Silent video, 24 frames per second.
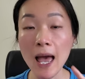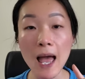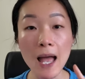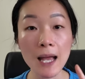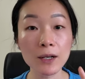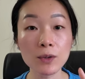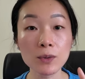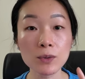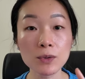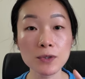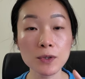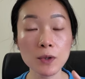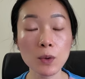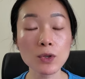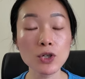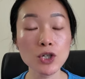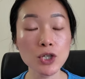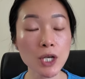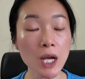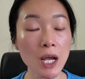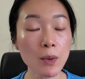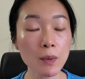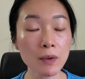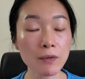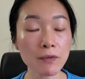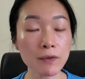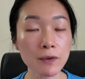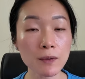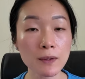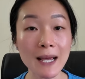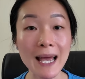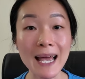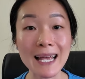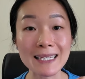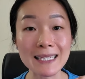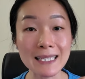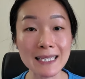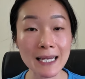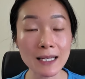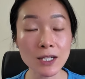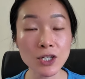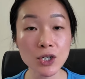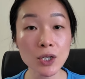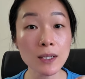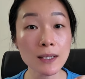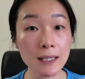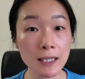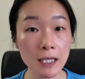and also share with you the
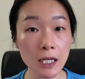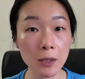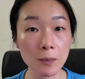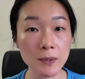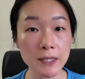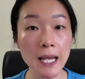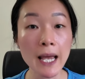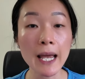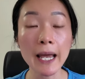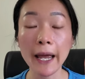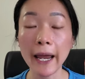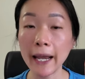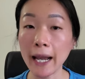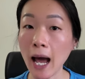essential tips